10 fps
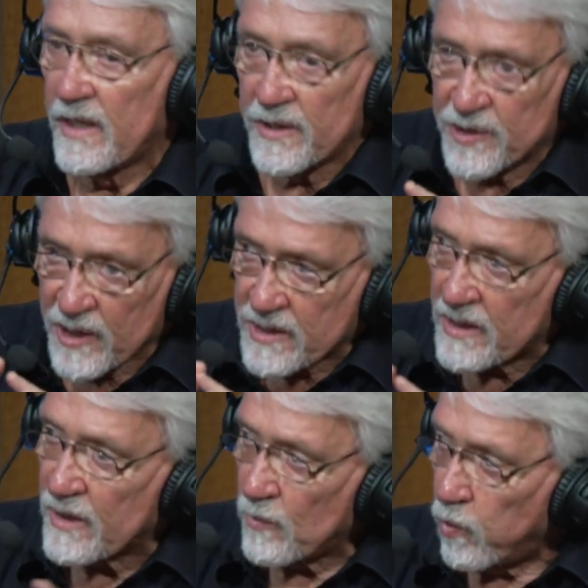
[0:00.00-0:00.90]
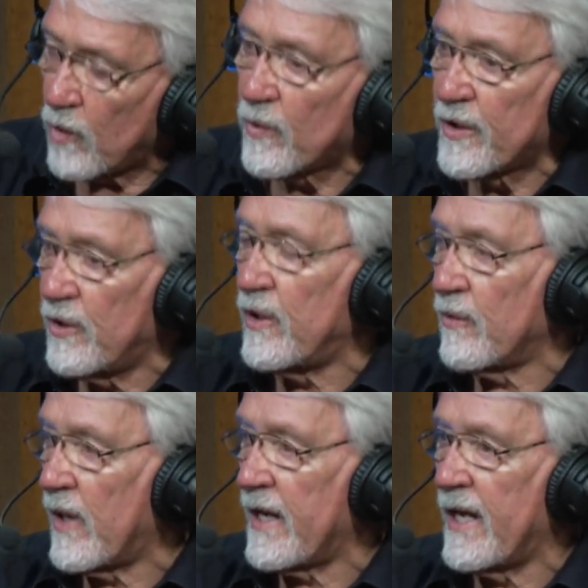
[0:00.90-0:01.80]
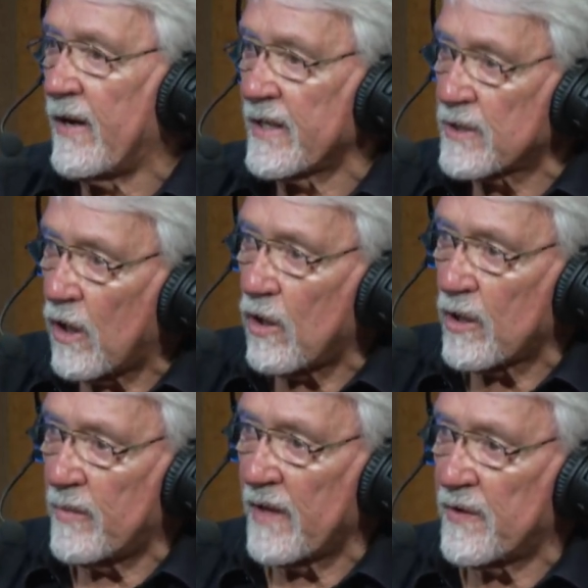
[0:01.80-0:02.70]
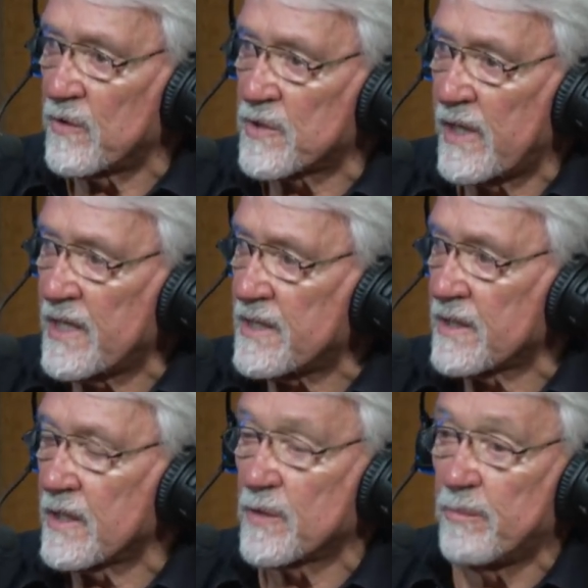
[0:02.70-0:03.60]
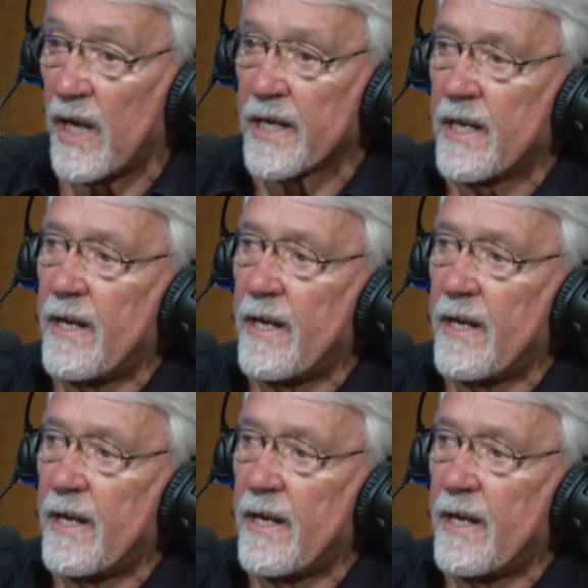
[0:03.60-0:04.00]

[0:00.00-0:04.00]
just what we're doing right now and talk about those instances, but